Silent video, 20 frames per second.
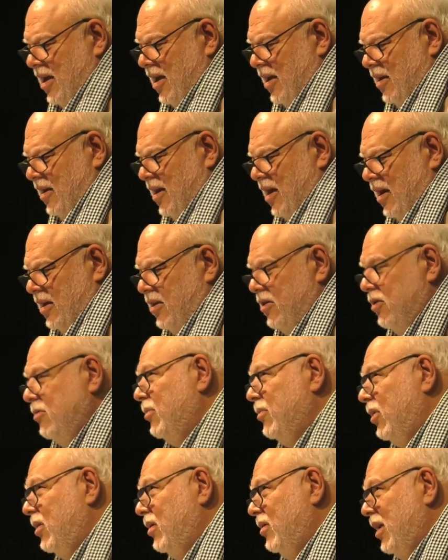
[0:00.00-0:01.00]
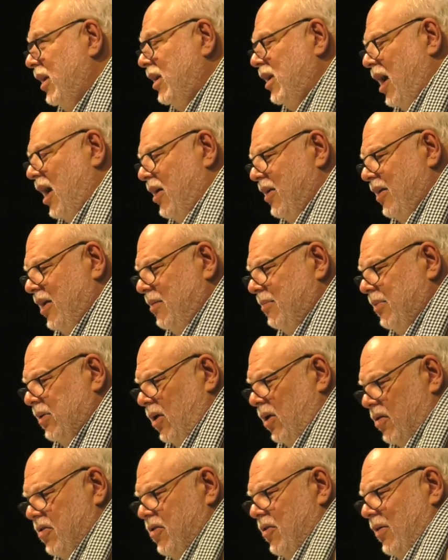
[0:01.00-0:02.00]
and, and, humor and irony,
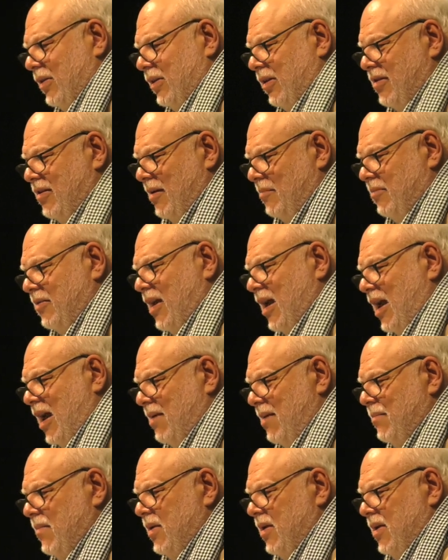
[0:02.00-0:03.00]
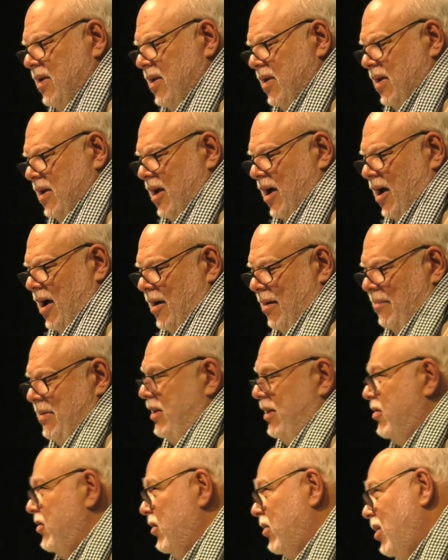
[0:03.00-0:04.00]
but also at the same time, uh, I
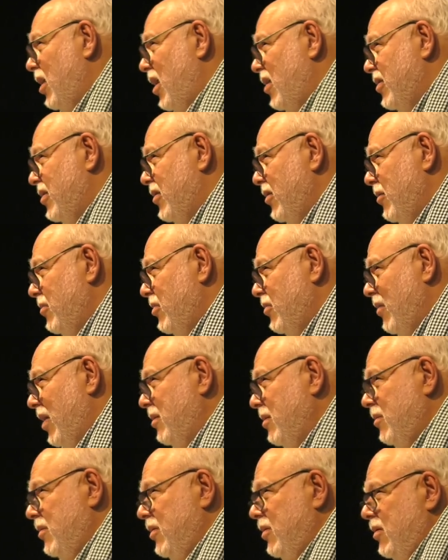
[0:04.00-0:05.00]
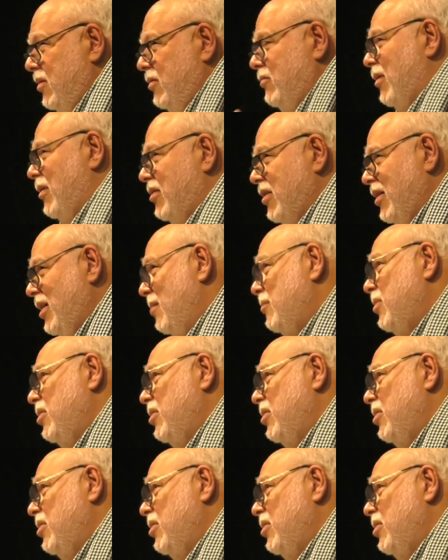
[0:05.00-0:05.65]
mean, these are costumes, right? Dressing